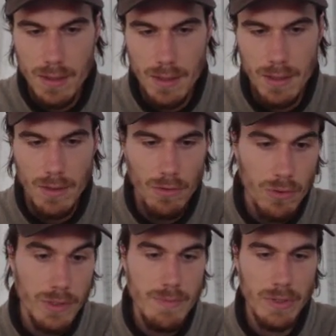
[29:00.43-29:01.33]
the
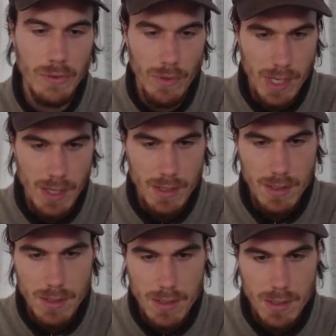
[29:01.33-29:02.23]
hoi polloi,
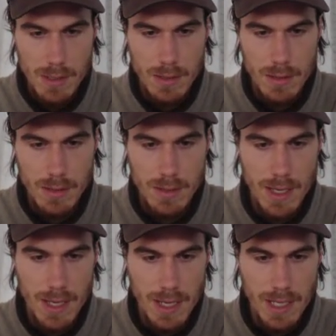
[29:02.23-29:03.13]

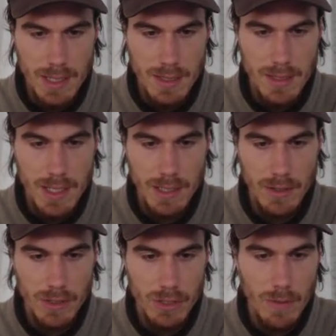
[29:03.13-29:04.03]
they don't